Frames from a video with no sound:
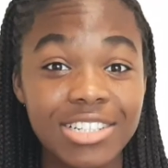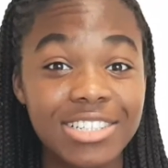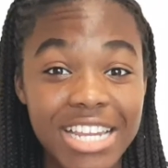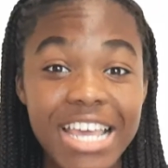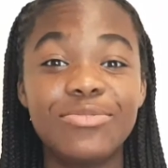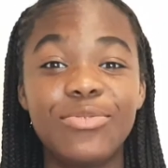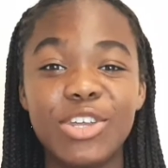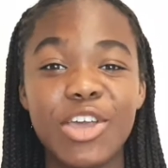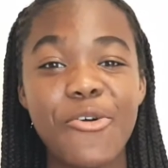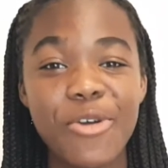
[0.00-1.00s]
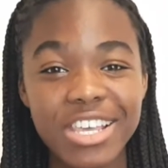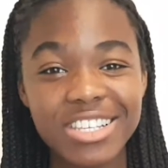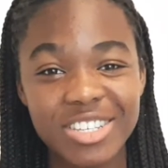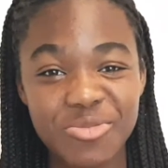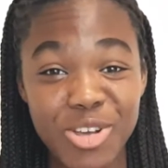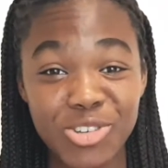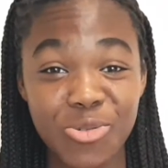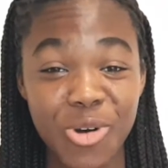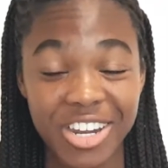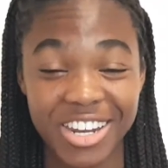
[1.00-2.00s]
Today's video is a special
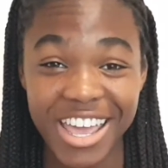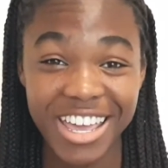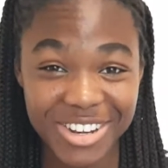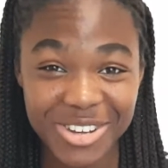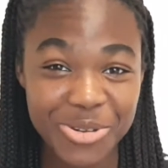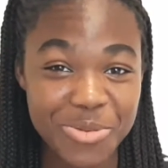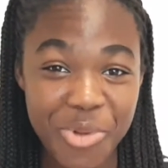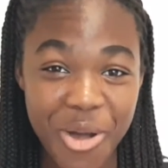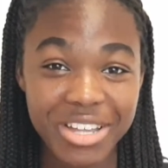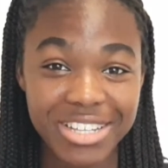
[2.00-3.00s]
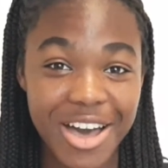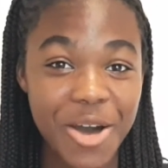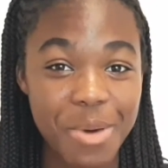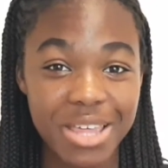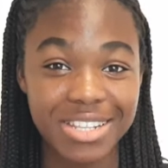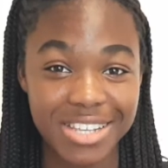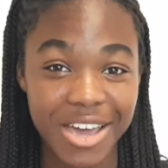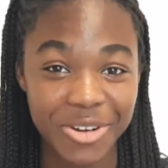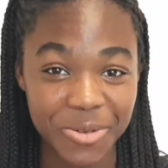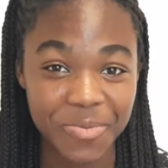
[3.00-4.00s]
one and you can probably tell by the
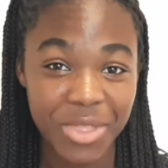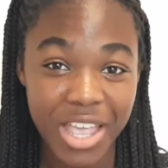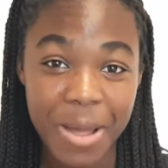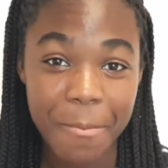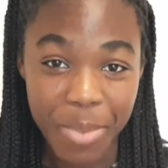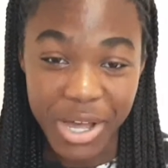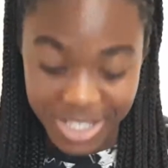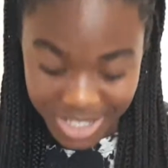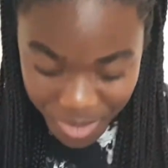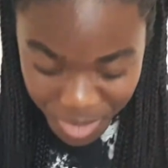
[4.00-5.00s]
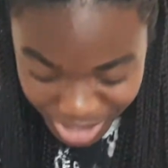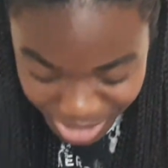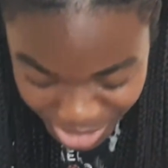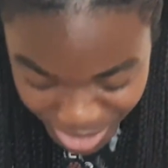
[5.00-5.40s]
title, but we do